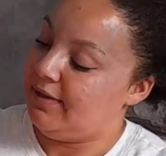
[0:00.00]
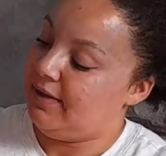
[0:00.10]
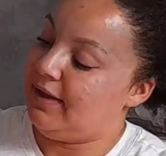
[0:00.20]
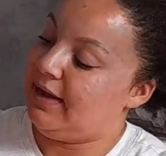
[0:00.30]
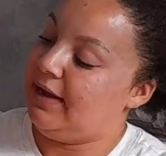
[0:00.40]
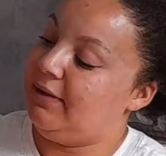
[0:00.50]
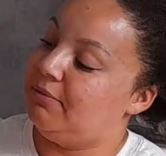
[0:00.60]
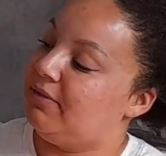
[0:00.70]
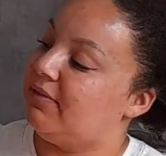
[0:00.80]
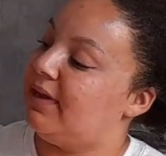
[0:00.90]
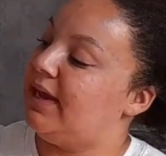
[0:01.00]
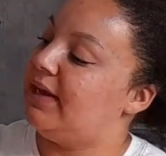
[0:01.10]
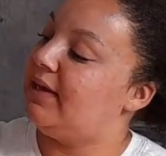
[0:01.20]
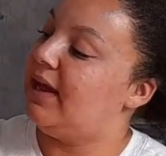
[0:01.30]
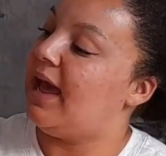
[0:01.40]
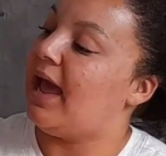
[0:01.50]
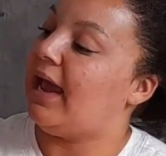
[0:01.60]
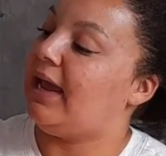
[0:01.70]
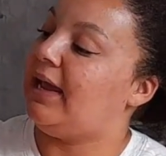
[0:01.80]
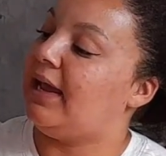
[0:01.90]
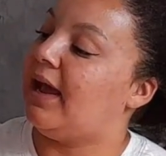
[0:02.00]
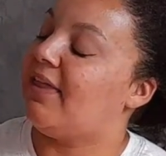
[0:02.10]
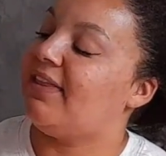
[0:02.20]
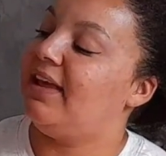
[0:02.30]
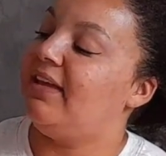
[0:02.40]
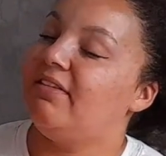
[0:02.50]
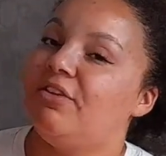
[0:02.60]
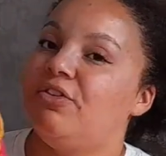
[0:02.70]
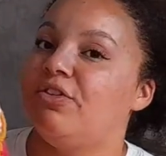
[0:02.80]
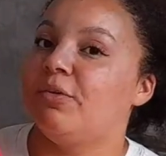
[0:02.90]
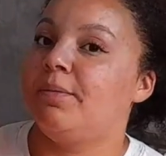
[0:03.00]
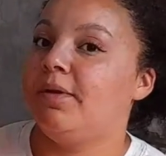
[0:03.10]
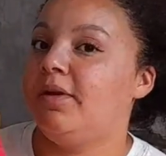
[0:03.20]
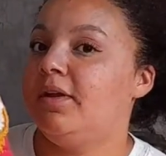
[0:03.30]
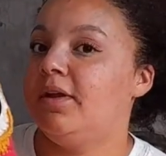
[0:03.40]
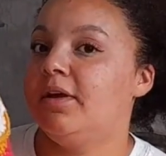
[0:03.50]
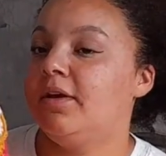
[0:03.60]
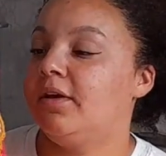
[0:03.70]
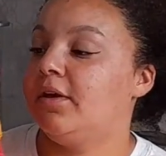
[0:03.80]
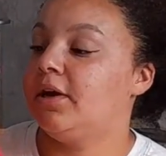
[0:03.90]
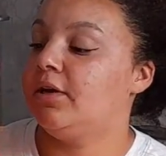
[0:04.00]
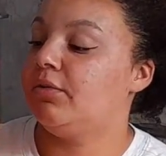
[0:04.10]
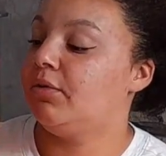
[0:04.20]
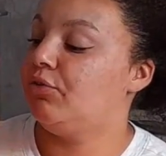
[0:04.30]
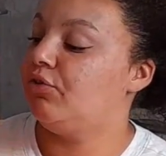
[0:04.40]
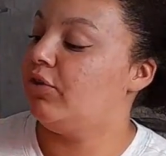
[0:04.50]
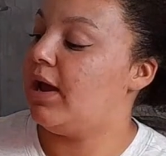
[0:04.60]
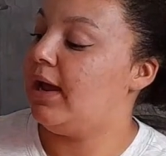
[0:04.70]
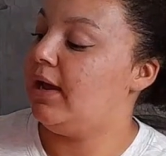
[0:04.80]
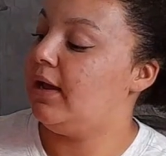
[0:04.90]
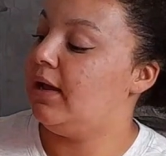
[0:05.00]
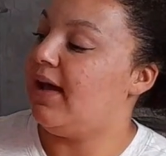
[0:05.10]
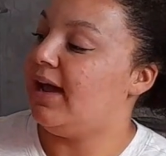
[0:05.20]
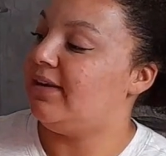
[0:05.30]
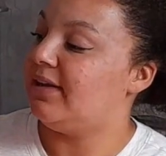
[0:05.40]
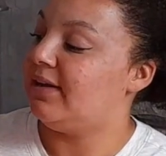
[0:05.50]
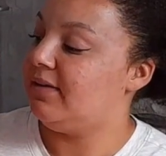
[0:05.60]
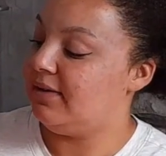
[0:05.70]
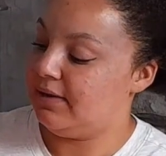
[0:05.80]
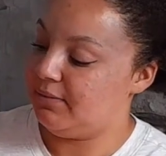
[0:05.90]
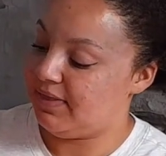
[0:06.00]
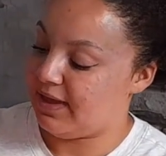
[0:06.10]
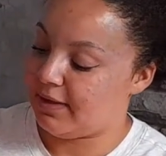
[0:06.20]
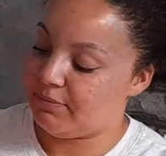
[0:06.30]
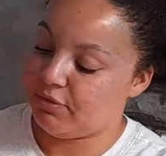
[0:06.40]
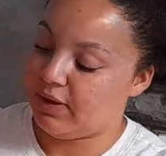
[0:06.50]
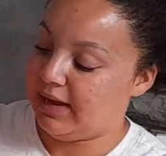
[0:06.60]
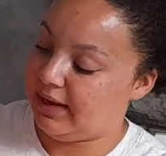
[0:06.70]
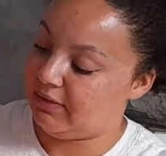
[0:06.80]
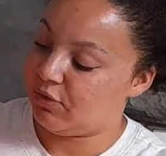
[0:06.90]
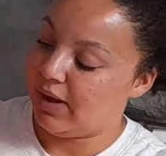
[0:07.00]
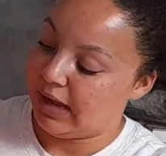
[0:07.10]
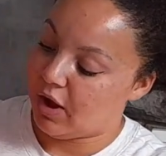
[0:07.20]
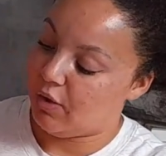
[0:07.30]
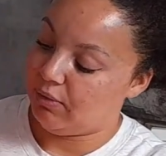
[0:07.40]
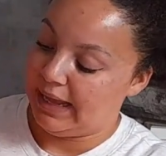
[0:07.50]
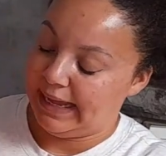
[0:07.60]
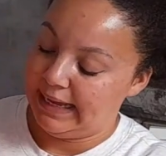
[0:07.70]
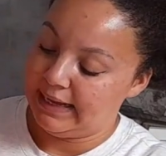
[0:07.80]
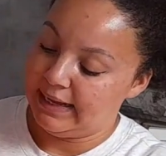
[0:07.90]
he was in I think he's a double crochet that I did with him, so he is quite holy.